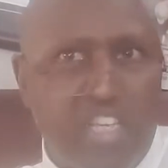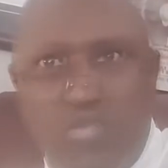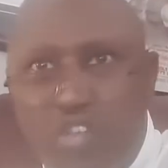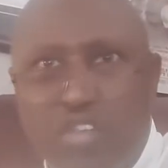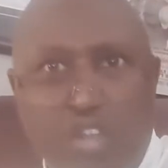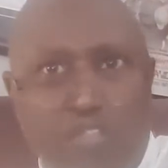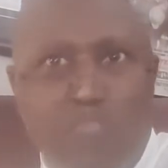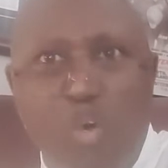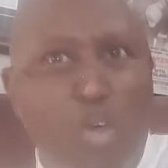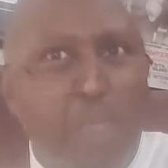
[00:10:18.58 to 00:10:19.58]
this was
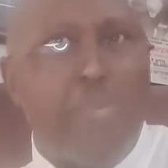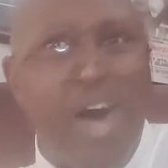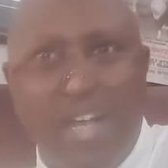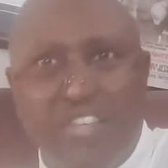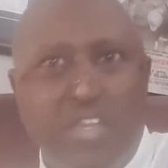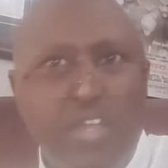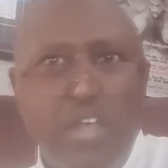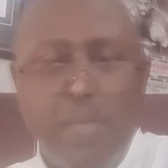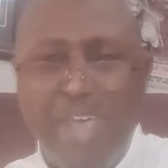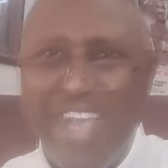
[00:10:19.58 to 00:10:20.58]
ruining boxing.
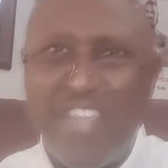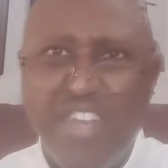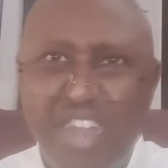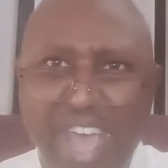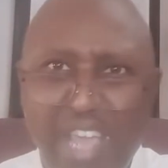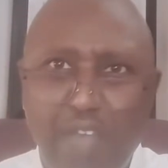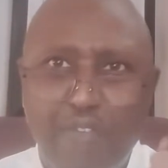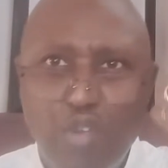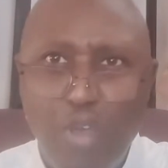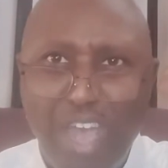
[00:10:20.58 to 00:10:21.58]
Back in the day,
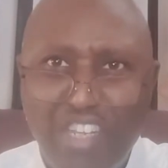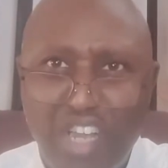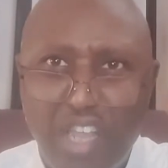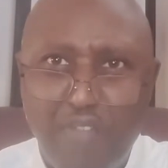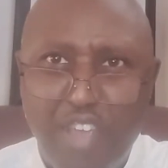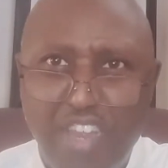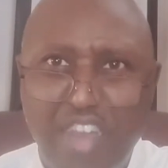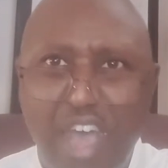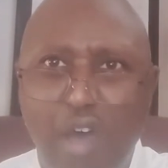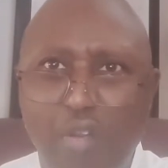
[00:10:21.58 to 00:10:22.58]
if you had your left hand
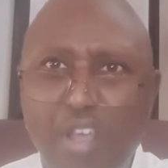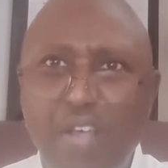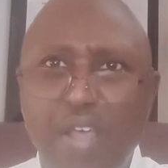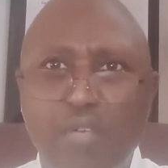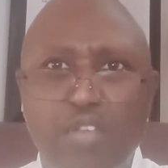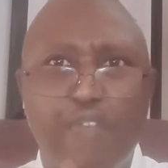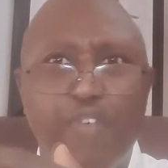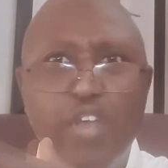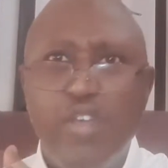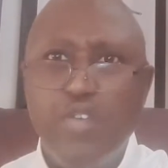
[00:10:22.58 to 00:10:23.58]
down, it was a
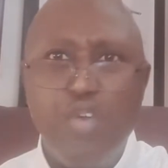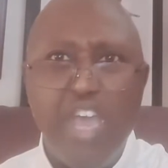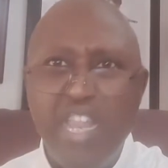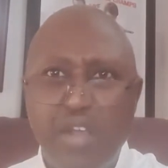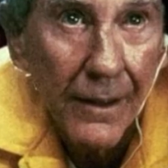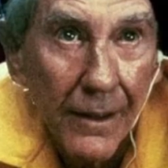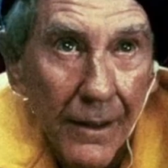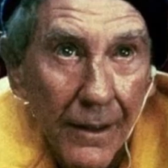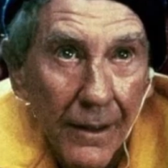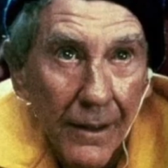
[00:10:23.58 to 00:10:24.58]
you it,
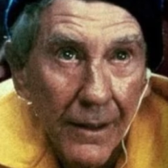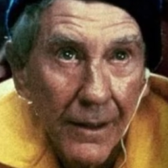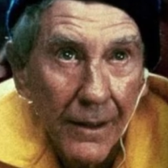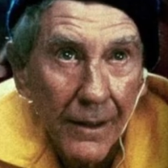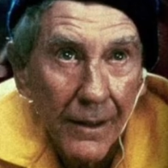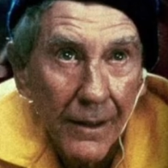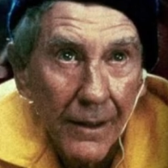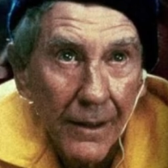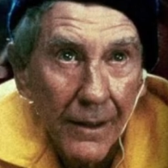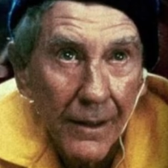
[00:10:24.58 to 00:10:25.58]
across the board trainers.
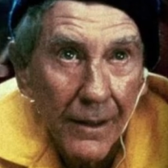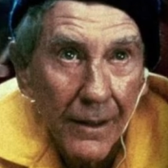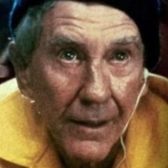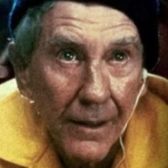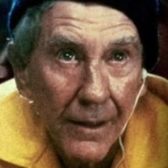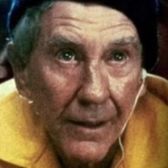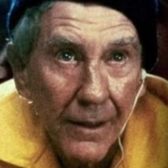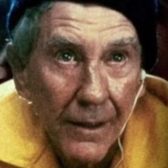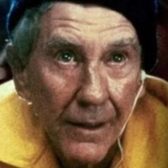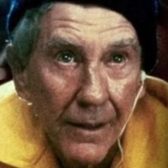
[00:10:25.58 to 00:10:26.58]
Pick your left hand up.
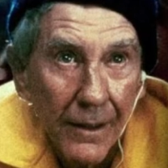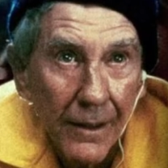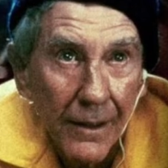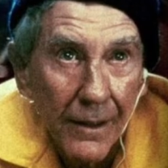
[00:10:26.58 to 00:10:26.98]
But now look at